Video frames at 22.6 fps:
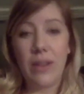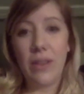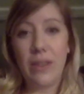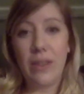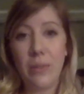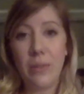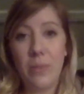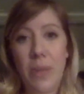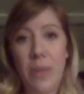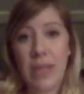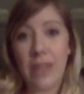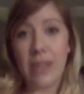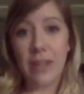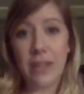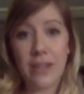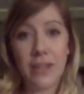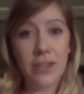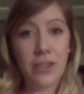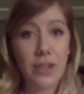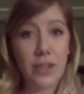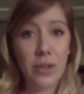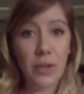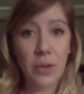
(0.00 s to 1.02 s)
we
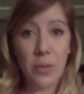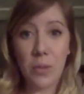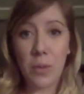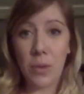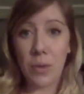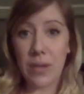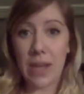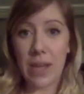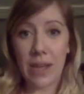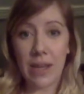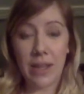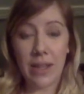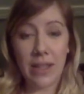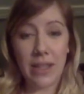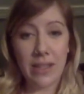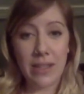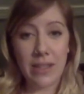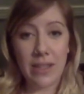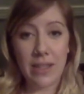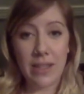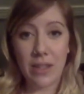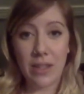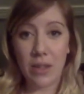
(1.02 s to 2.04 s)
can do modalities
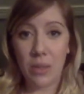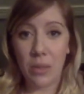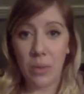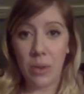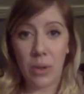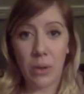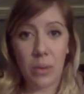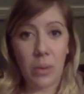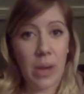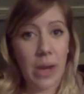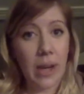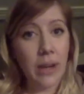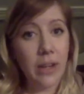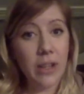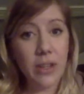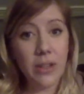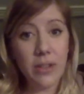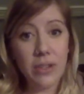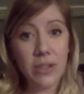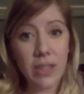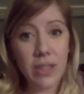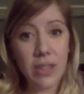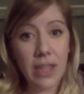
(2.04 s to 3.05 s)
that don't require
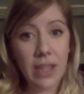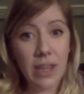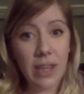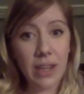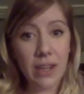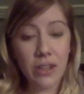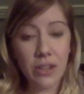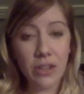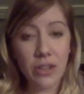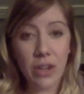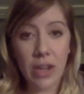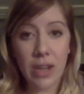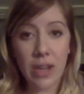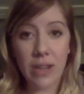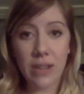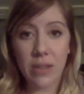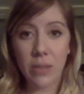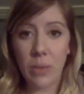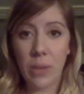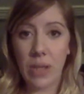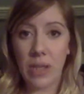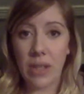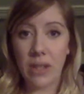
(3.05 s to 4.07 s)
you to get
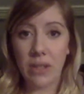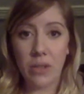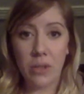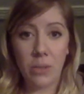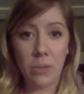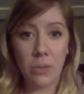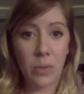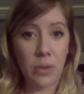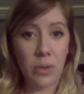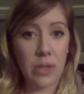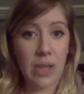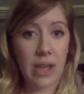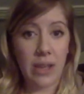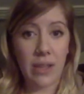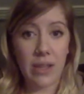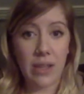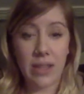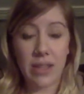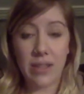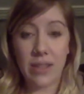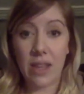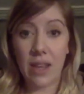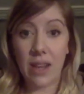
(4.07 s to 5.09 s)
undressed. We can do modalities
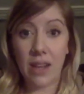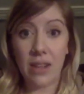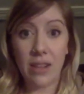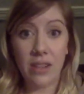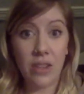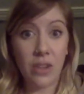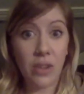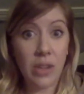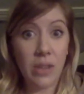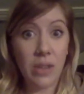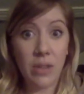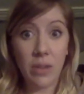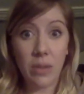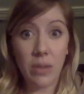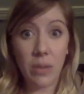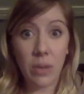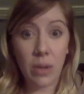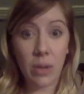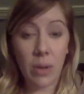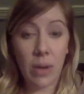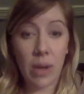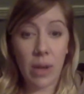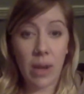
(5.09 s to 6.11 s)
that don't even
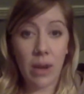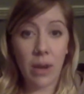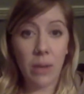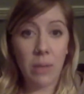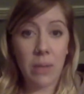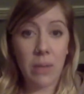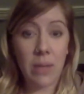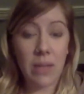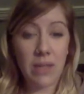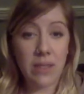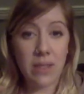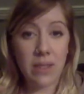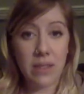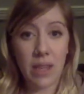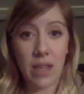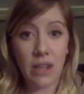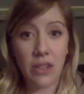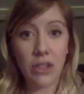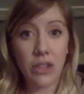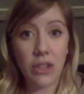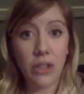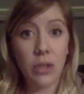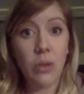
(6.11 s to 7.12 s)
require me to
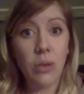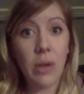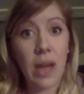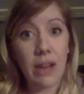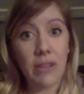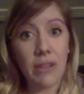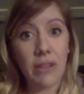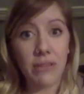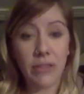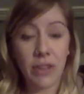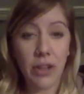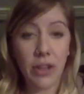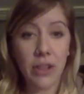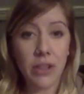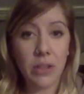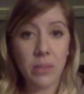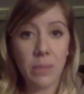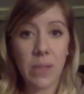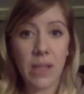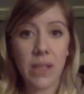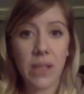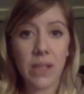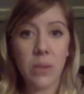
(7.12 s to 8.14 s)
touch you at first,
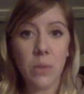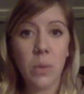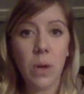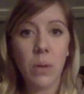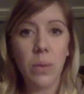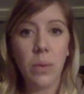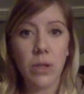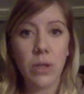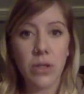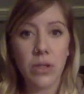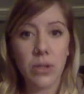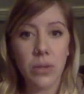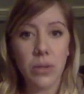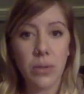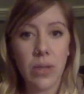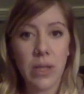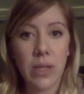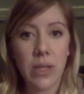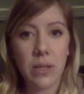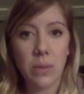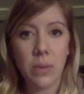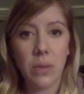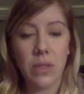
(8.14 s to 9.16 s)
because what we're
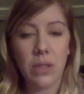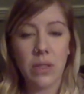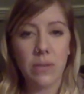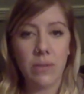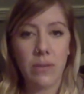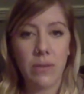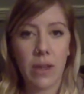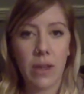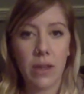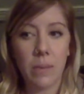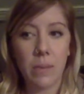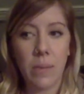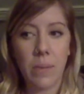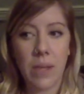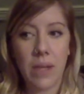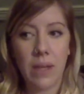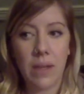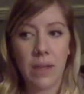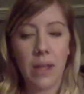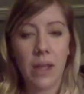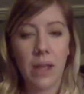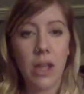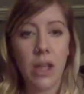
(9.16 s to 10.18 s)
doing is we're
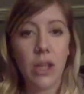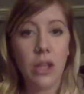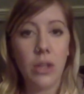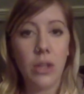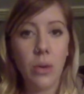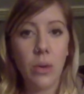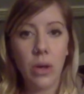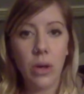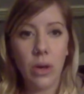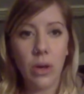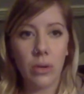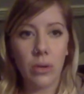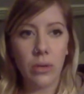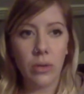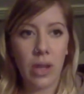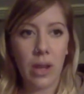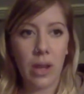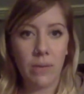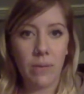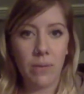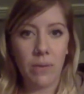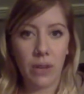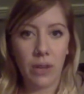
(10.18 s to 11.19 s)
developing your own
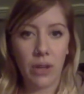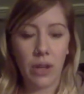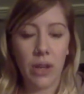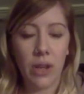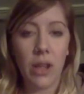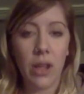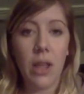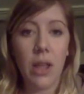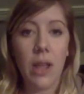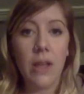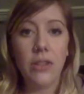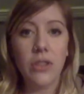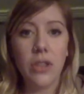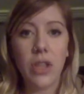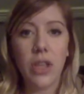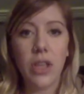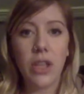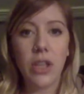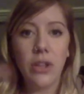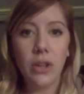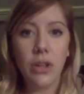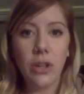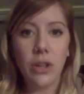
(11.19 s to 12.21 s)
comfort so that
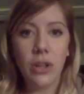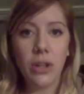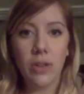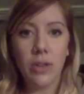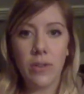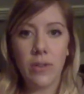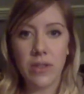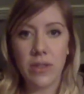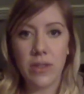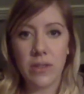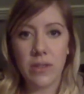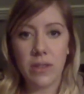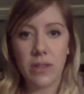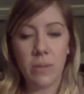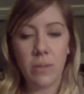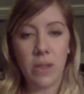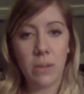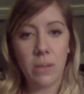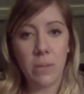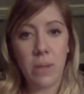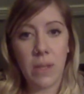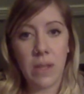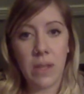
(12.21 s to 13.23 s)
your nervous system
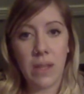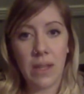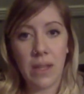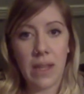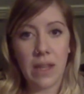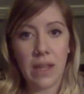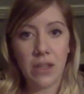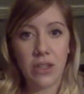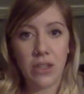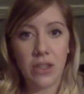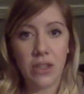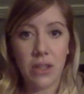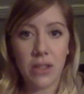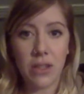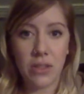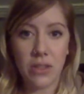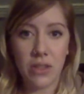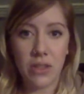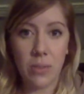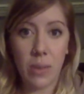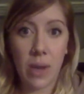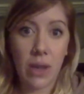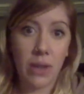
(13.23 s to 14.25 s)
can be engaged in this,
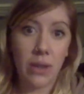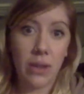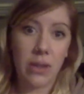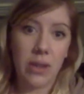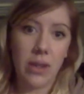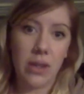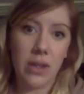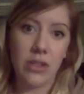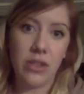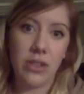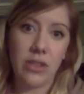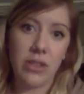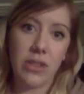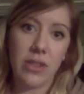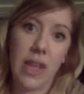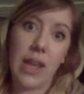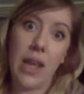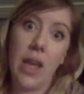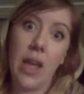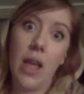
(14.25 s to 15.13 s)
rather than just like